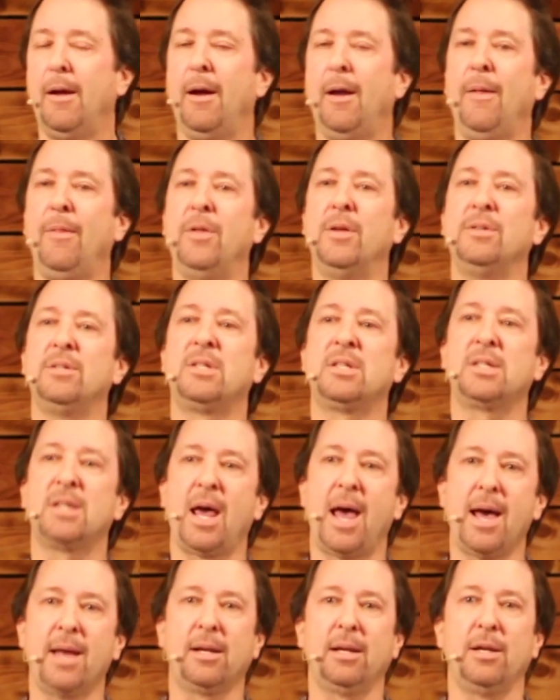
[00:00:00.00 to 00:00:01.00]
And then
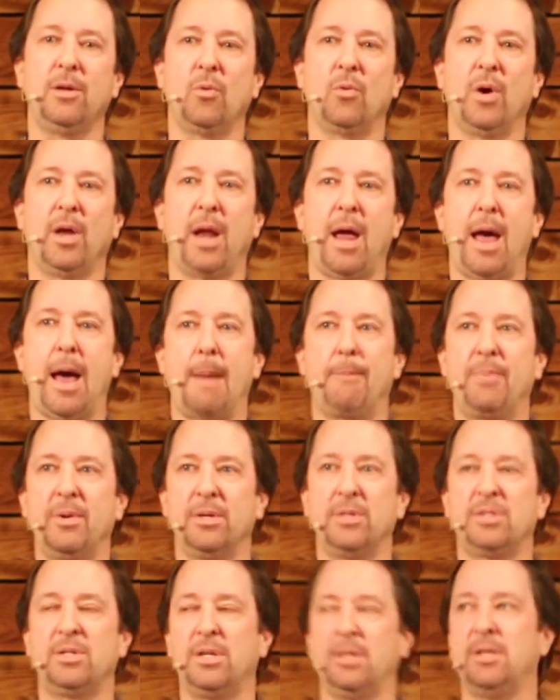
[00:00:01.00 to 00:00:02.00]
sadly what
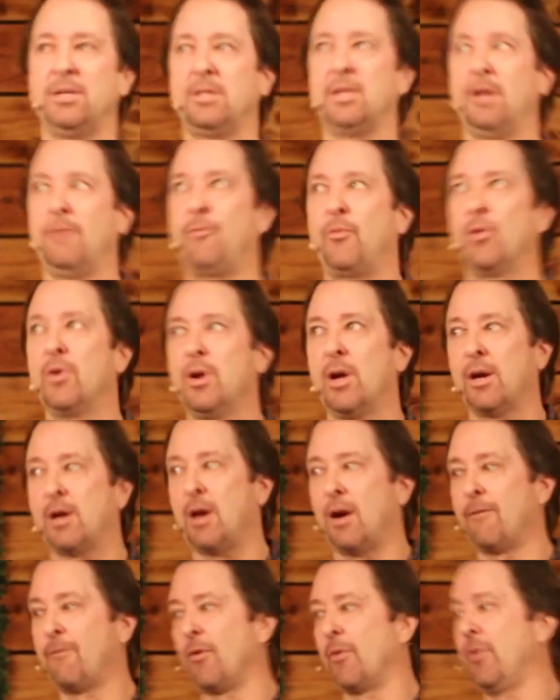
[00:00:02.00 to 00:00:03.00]
happens is if we're not
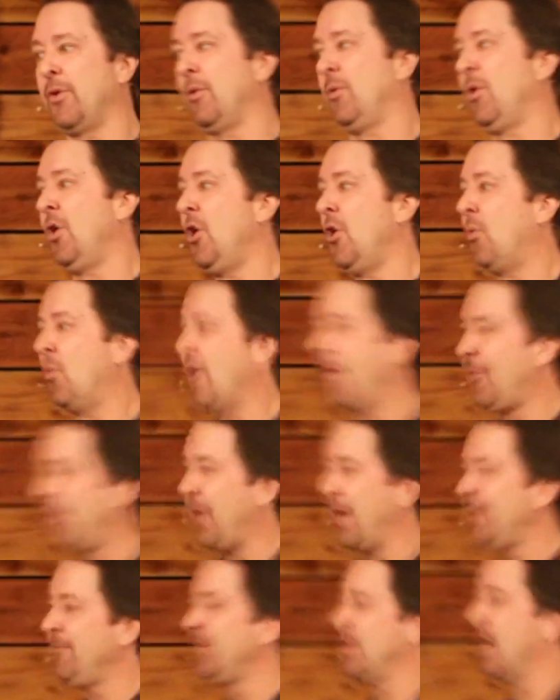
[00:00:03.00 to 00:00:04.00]
careful, then what
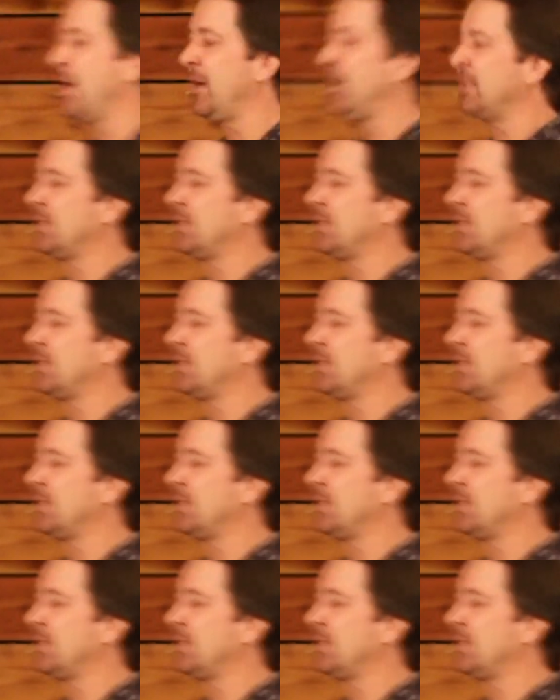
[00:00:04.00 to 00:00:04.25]
they've done